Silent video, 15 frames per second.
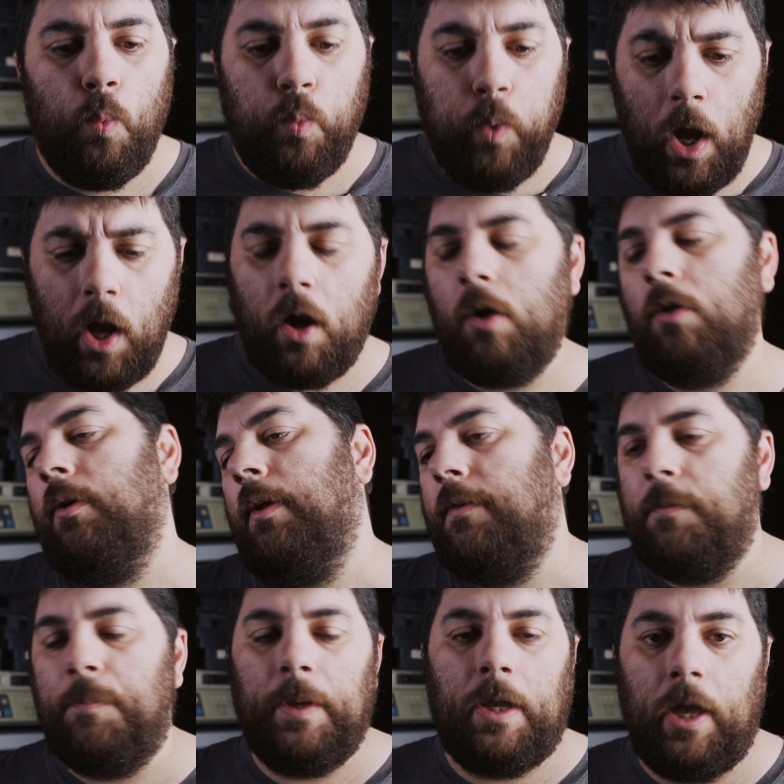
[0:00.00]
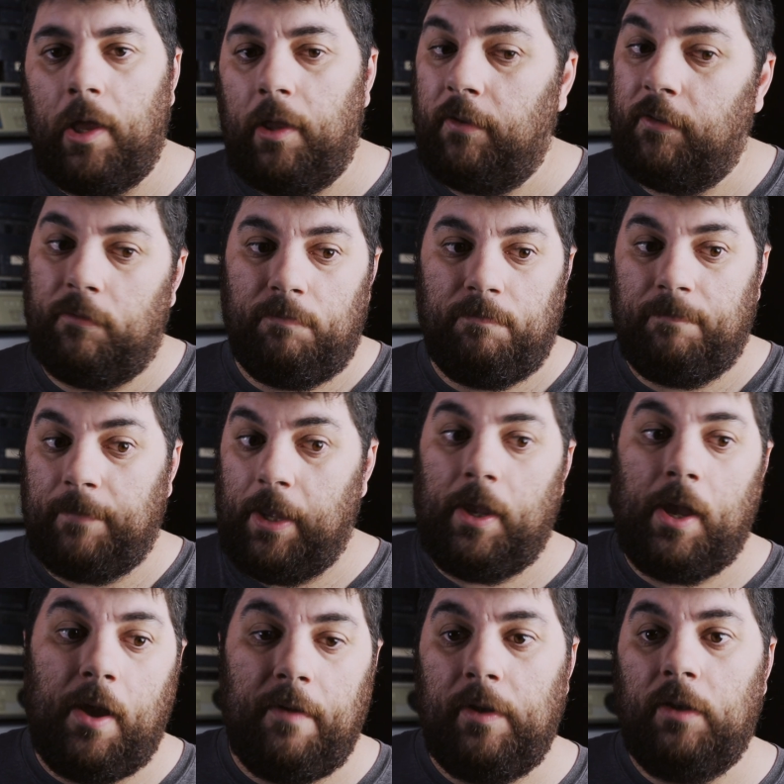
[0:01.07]
Well, it's because they
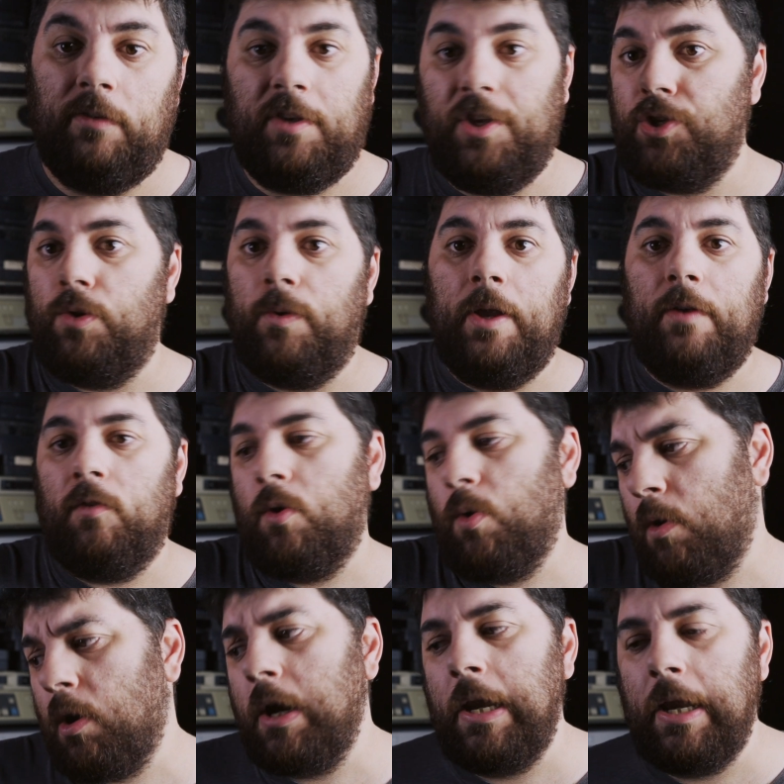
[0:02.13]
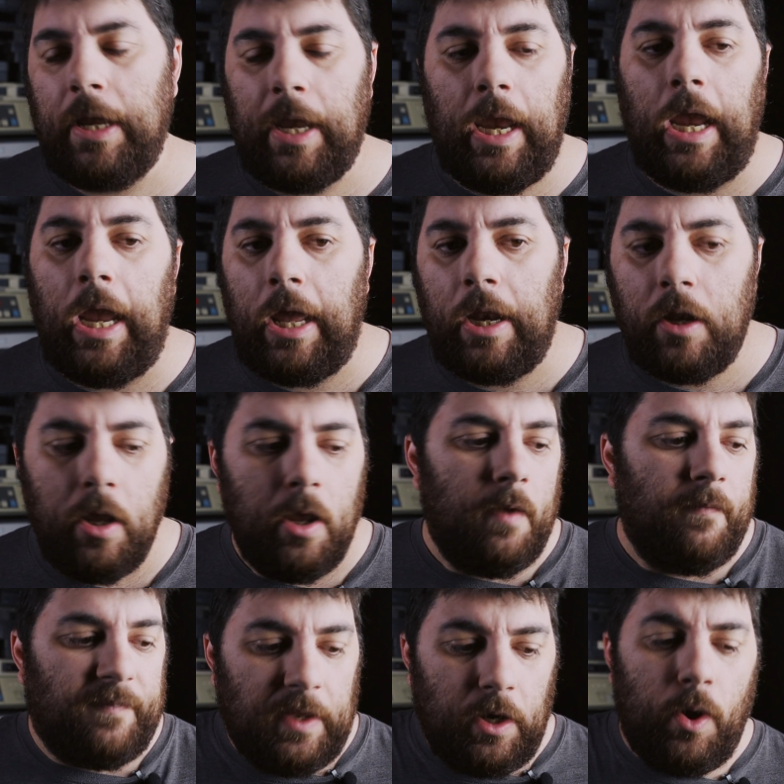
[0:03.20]
have a Digital8 recording and
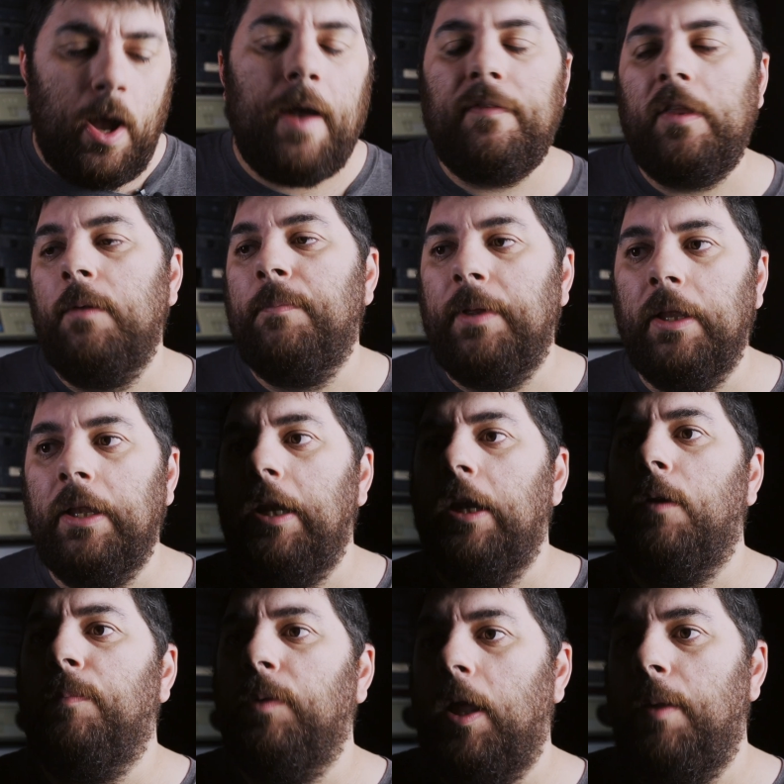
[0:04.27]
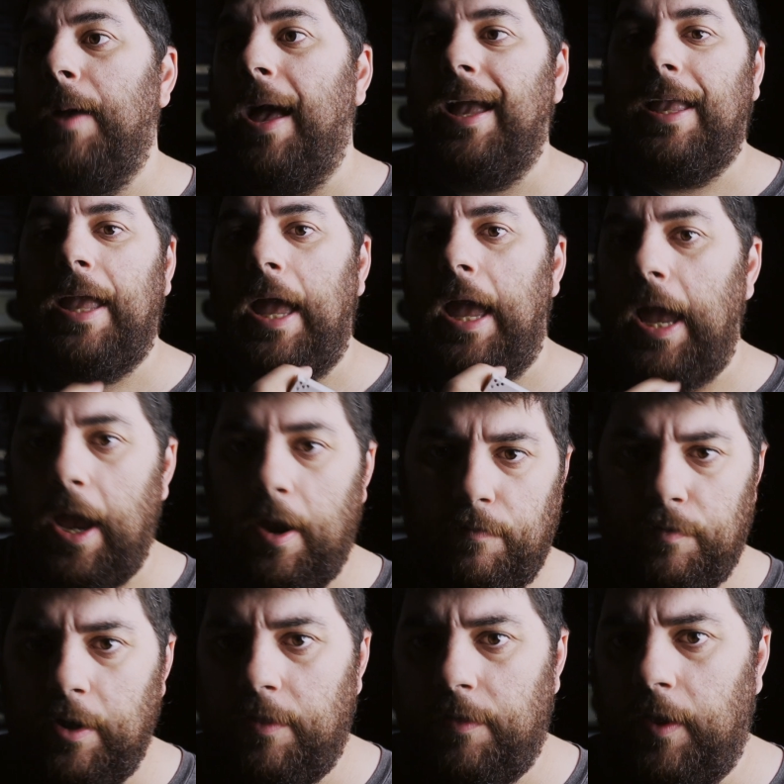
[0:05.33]
they don't have the ability to play back
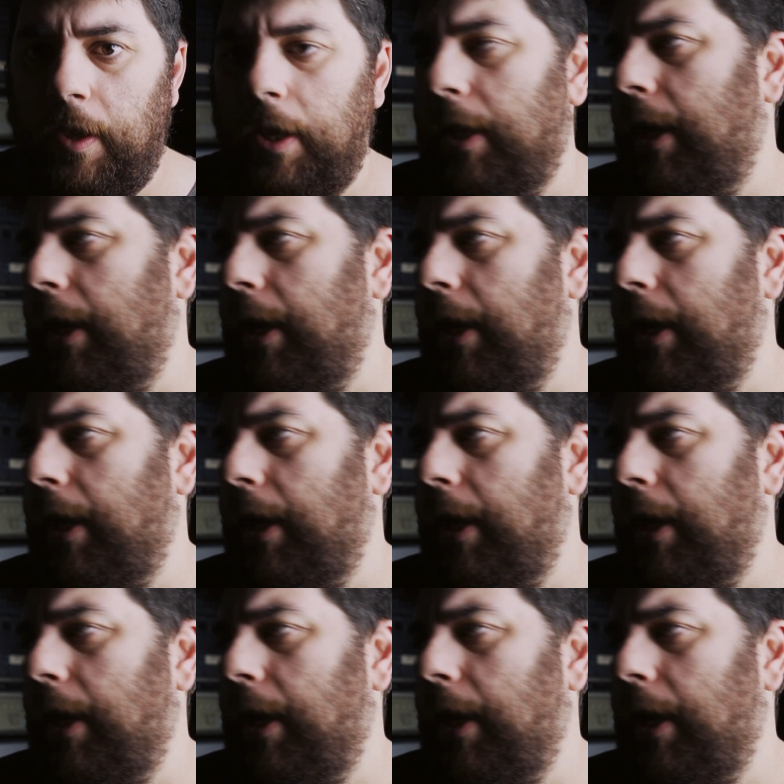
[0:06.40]
everything.